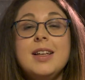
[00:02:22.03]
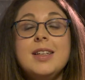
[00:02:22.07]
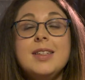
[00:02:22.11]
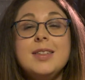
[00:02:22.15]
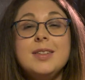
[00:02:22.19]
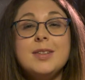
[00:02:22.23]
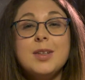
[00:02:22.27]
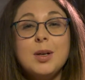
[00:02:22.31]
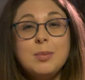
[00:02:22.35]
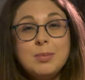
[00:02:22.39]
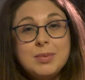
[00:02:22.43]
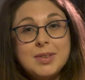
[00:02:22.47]

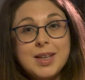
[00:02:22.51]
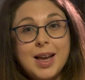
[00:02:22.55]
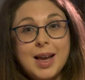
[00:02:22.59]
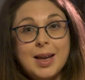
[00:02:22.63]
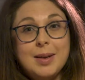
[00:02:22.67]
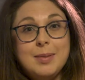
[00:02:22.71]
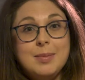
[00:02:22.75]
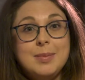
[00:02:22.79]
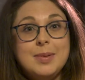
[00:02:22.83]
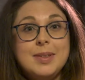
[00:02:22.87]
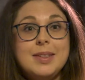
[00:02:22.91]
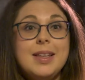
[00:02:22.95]

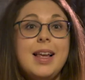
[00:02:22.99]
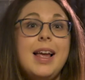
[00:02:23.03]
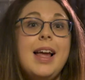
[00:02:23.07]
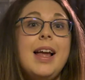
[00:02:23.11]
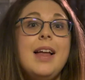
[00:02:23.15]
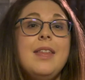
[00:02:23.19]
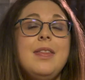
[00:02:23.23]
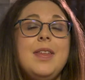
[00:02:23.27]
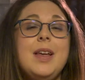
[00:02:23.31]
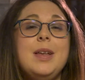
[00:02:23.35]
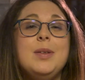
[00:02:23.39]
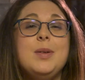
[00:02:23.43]
Sometimes
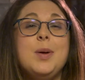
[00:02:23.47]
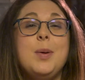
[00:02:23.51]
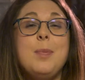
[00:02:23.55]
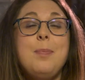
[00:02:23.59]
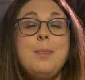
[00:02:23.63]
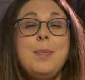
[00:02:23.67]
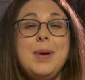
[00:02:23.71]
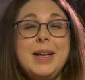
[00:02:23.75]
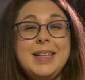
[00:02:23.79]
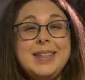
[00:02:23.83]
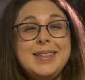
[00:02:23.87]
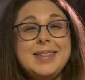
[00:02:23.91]
these are
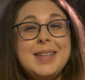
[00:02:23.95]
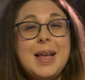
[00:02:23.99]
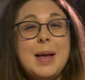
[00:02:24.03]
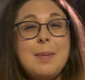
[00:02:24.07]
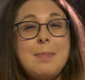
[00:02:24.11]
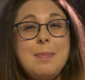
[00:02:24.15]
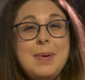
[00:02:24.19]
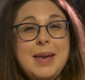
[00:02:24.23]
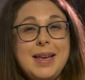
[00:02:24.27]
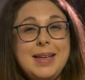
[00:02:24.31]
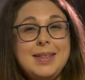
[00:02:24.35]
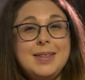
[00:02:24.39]
bits
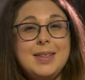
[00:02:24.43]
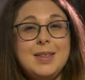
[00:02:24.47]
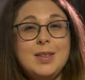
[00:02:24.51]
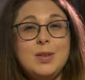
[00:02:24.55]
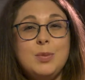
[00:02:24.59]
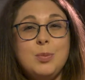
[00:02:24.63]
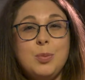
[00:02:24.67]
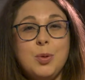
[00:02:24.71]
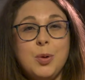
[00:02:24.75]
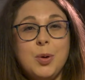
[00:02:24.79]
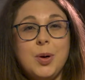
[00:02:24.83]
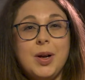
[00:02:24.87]
and
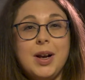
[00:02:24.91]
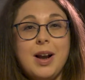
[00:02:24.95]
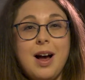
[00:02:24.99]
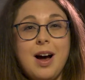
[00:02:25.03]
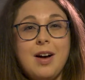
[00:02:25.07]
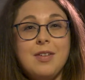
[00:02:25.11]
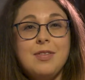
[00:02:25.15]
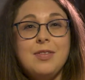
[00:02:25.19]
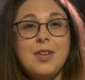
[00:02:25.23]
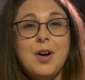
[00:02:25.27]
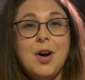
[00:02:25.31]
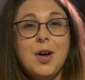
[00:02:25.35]
pieces broken
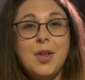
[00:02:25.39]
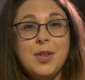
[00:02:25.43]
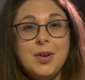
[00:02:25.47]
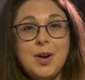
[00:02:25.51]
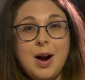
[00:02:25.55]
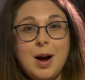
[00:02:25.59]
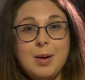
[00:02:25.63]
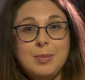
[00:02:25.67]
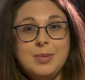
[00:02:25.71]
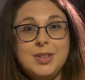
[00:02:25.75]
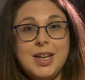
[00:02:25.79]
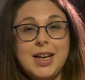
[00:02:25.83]
off
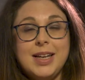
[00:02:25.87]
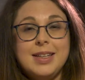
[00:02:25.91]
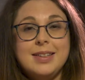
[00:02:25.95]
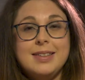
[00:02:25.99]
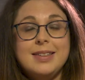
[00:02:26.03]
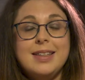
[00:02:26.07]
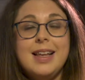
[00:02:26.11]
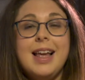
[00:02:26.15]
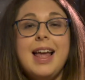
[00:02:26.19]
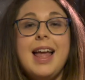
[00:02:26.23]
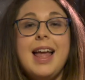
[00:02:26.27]
other objects.